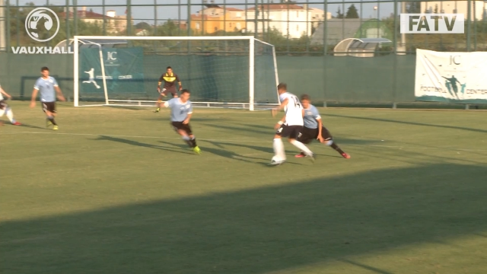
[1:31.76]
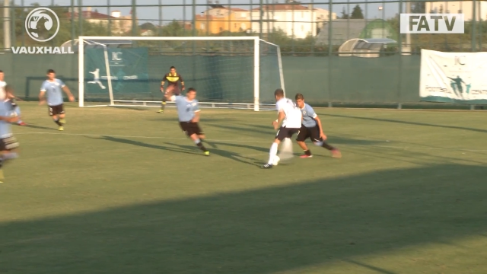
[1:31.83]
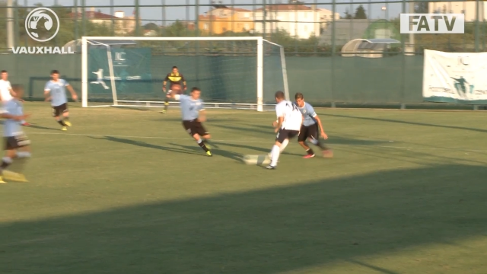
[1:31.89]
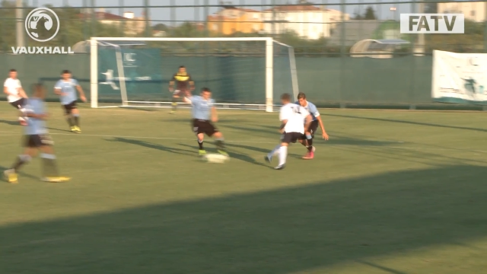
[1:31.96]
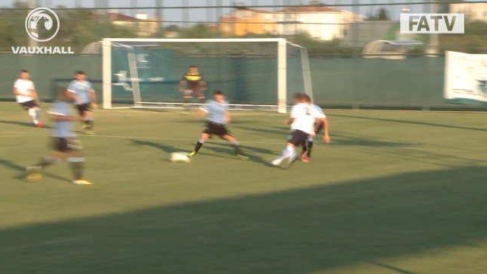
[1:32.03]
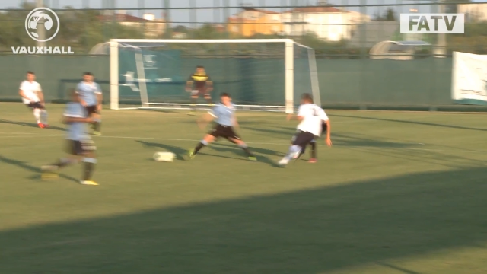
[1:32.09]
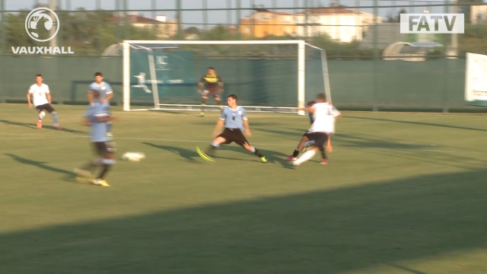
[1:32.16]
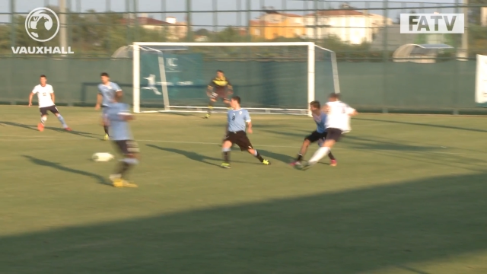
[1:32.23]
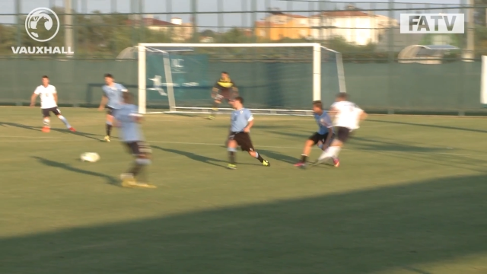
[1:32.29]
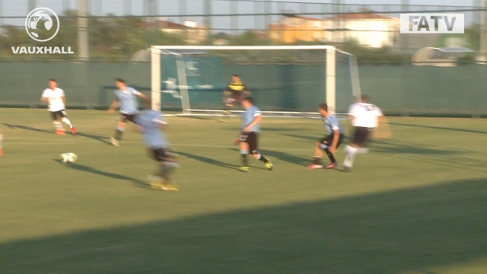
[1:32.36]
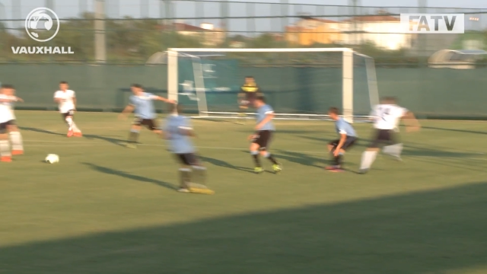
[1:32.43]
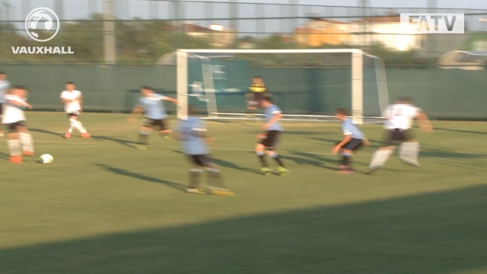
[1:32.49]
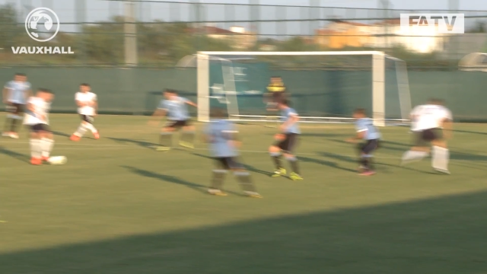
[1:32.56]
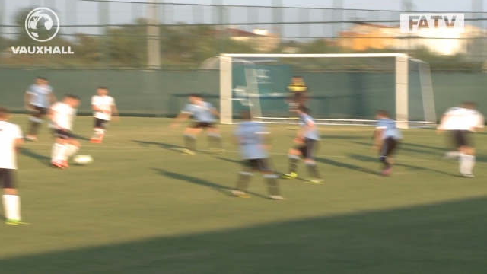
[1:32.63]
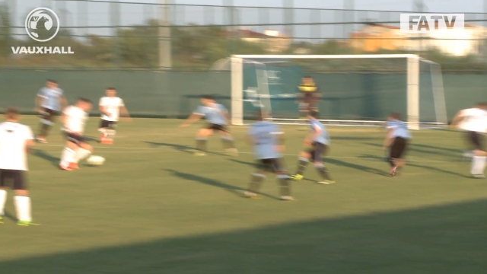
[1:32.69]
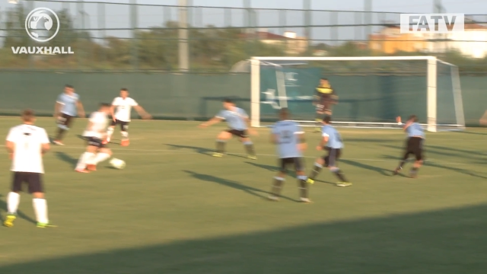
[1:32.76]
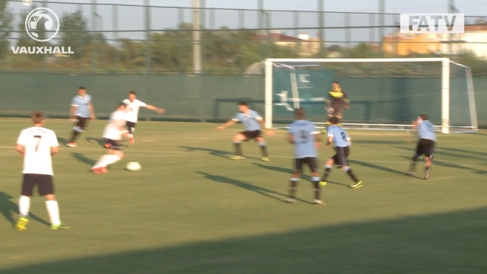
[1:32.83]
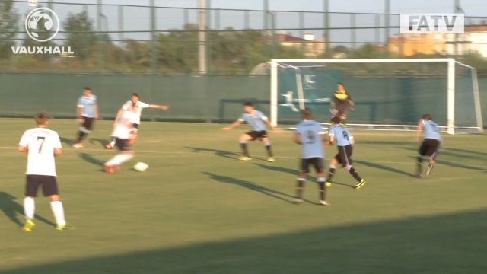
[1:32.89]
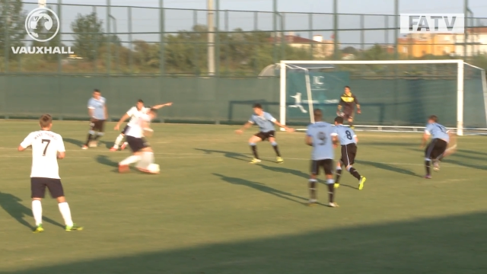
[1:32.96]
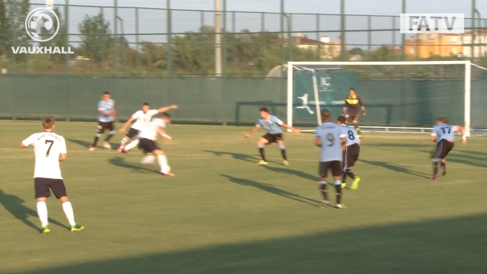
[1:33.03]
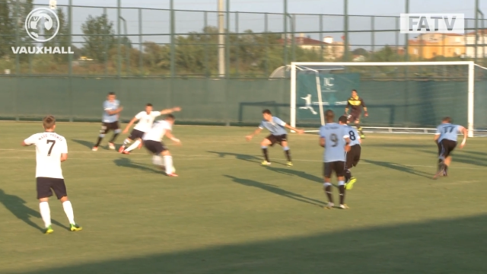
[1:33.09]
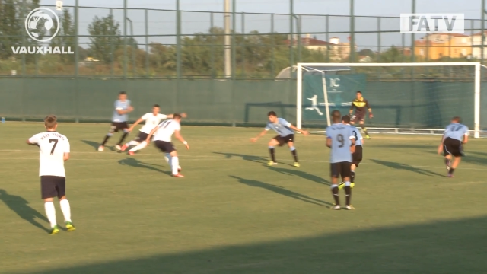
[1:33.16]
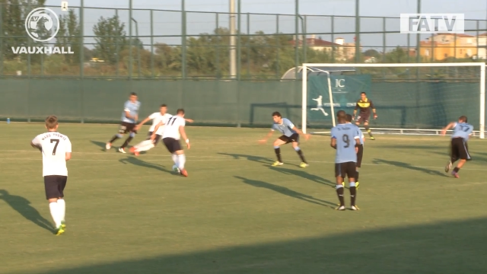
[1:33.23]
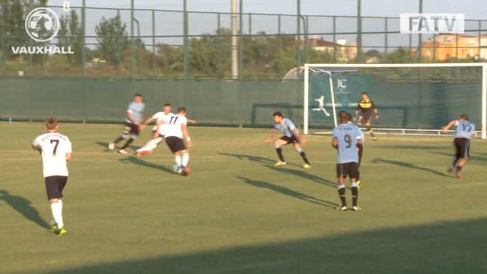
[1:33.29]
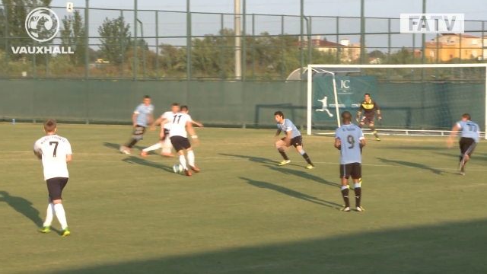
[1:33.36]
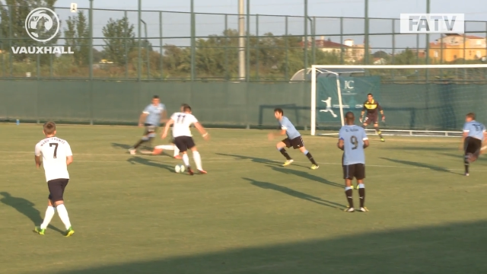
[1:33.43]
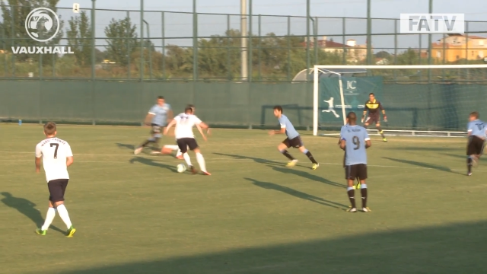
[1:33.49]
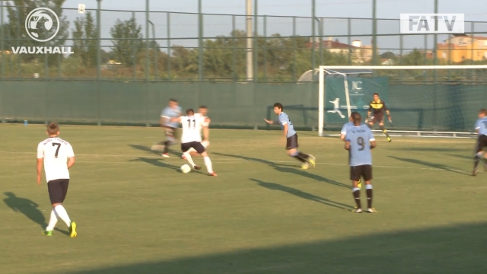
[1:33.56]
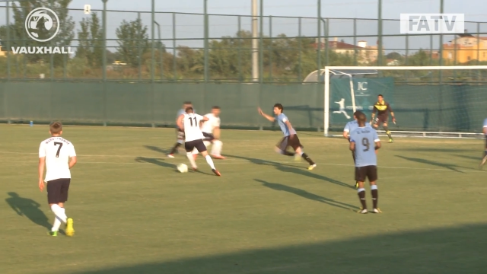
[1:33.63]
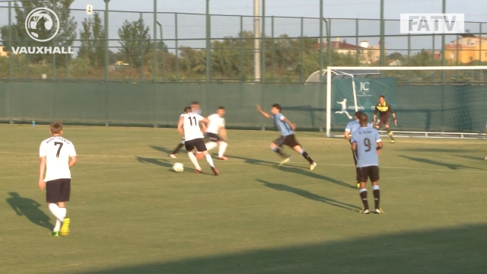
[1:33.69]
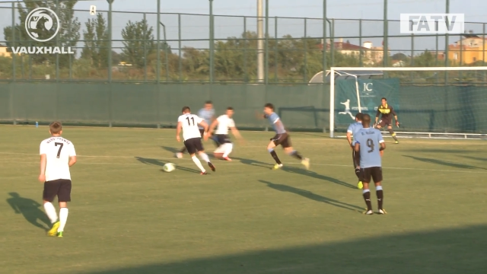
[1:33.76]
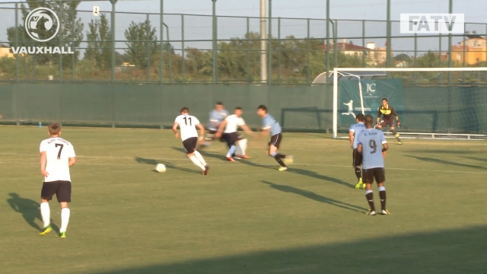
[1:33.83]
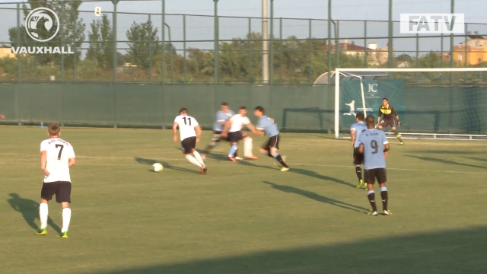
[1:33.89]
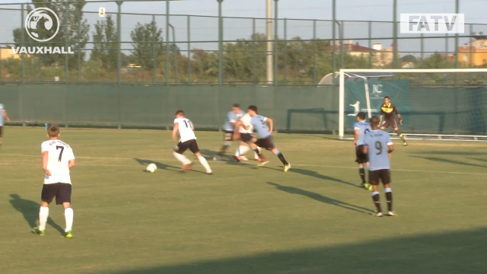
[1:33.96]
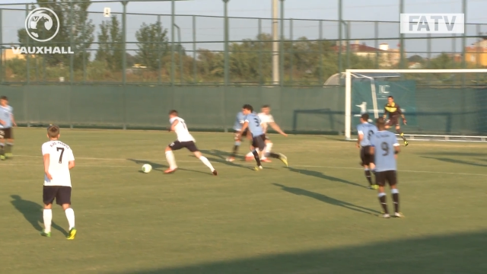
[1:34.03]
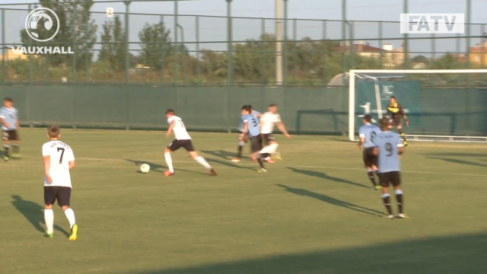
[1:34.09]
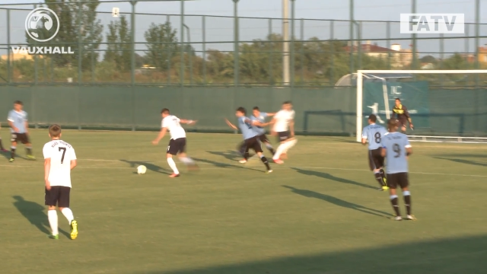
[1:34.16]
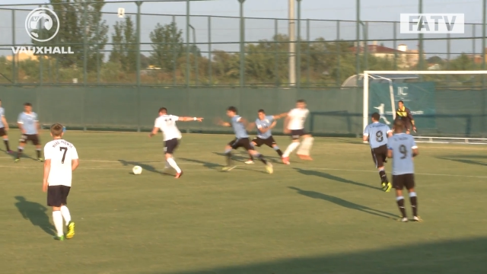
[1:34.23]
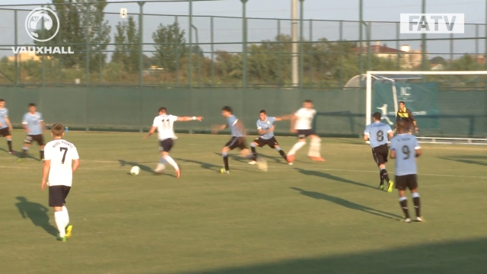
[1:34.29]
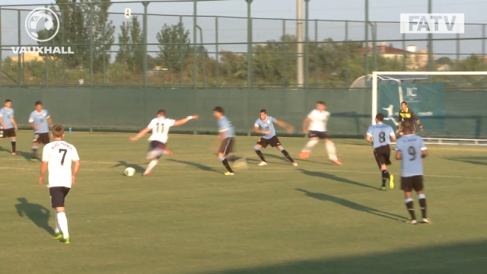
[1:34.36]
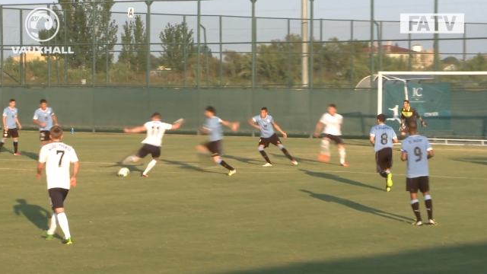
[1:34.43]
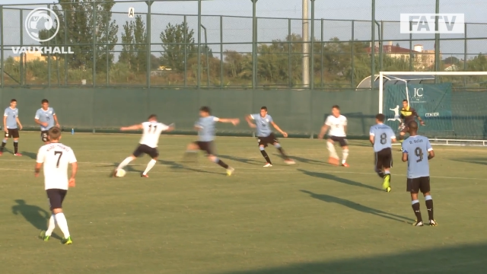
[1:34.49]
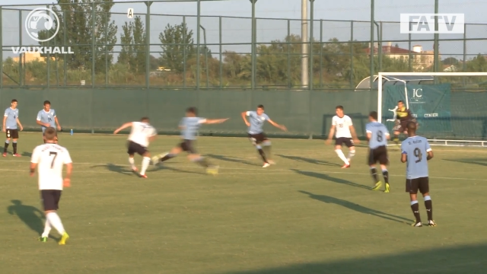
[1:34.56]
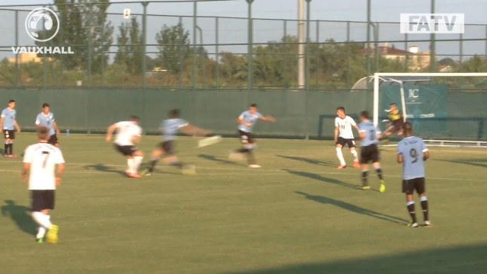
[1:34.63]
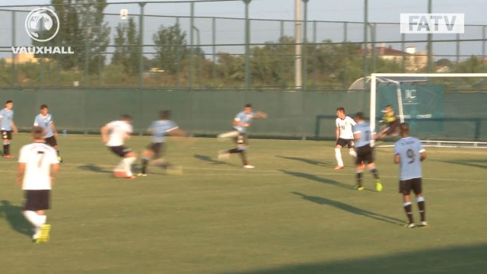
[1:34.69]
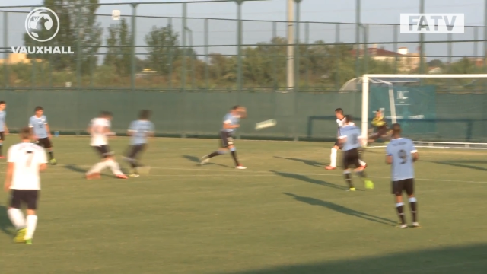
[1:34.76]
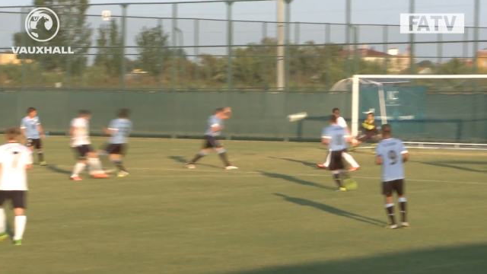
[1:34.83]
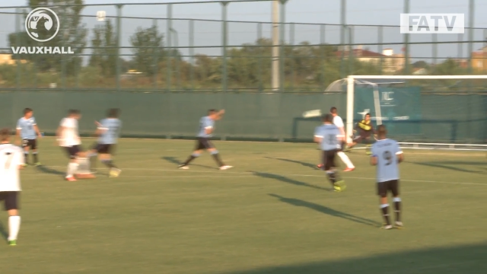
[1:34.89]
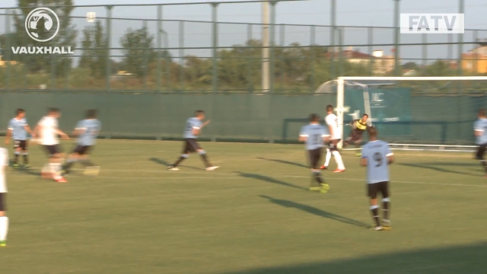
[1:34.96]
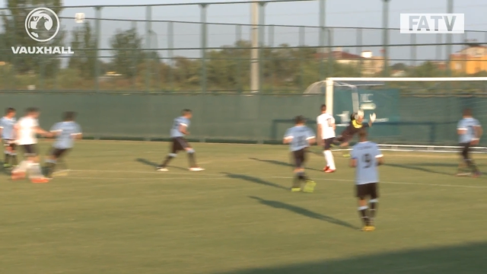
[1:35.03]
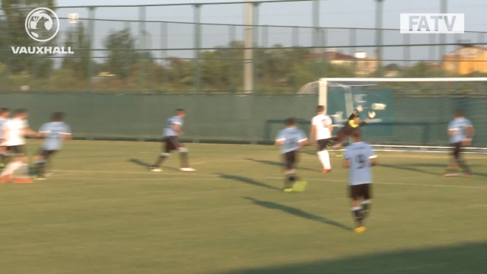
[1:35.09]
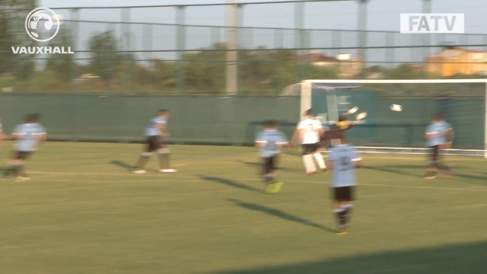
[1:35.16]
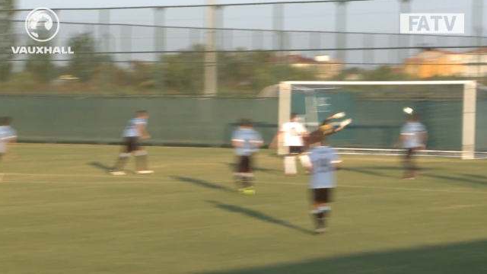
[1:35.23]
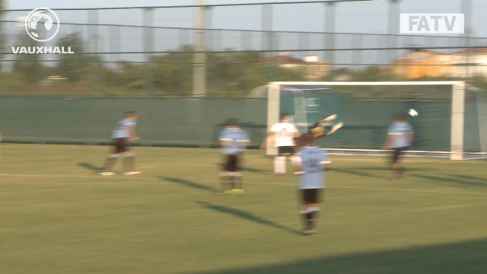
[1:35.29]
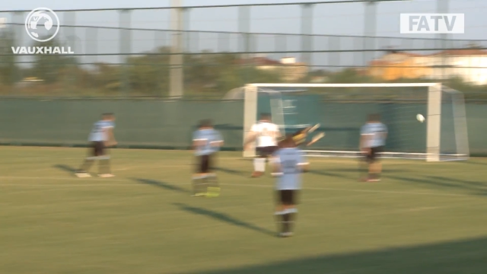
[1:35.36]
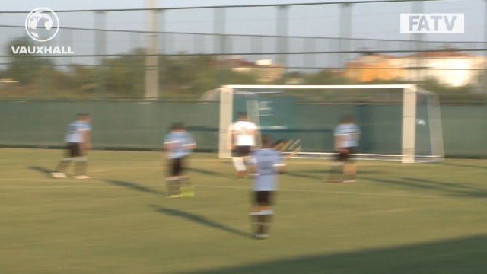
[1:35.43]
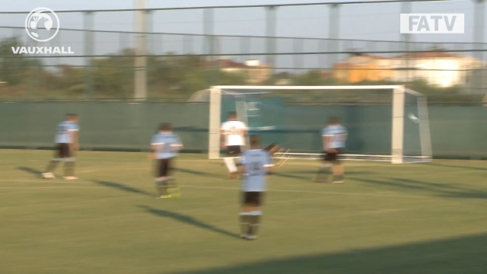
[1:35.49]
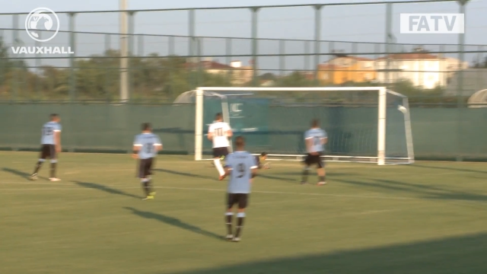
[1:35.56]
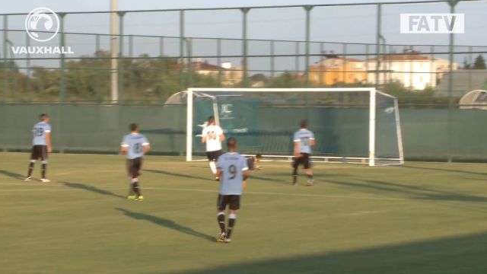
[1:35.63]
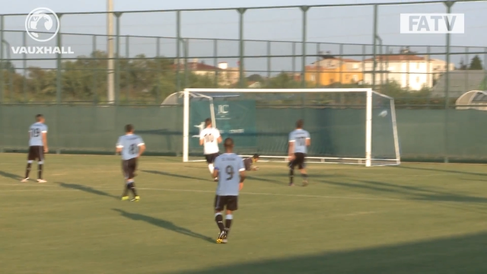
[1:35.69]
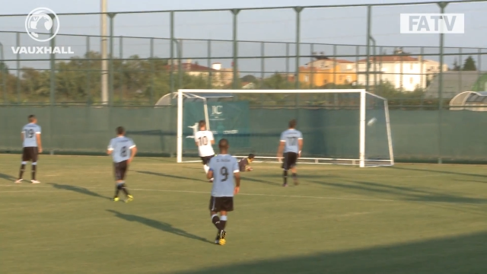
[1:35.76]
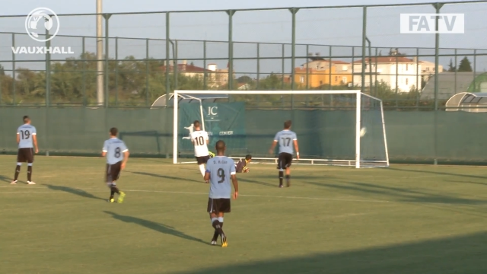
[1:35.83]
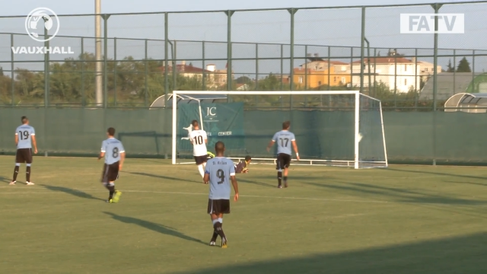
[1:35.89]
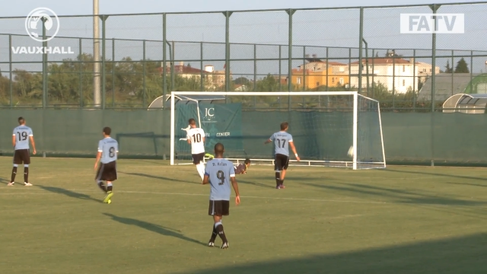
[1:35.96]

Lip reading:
(no speaker visible)